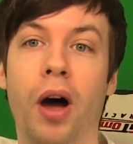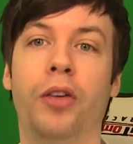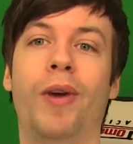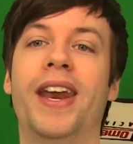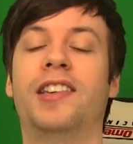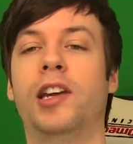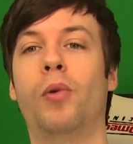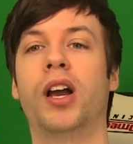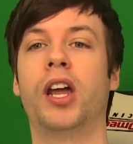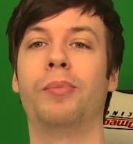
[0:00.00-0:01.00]
are the winner, so
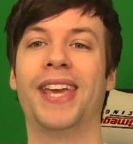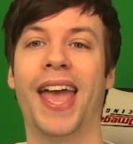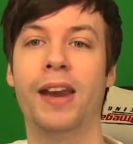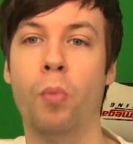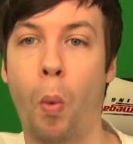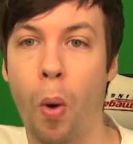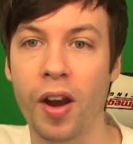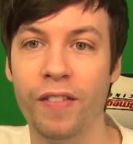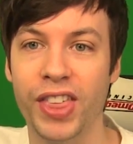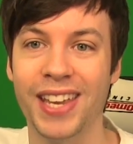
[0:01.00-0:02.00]
you are going to be getting
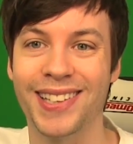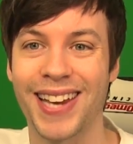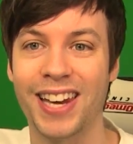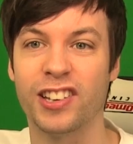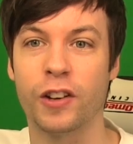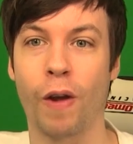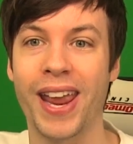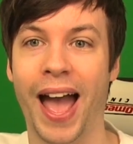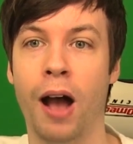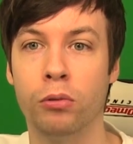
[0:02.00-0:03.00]
one of these sent
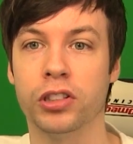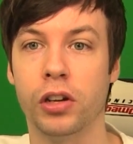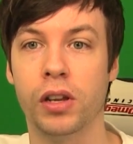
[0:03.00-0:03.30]
straight out to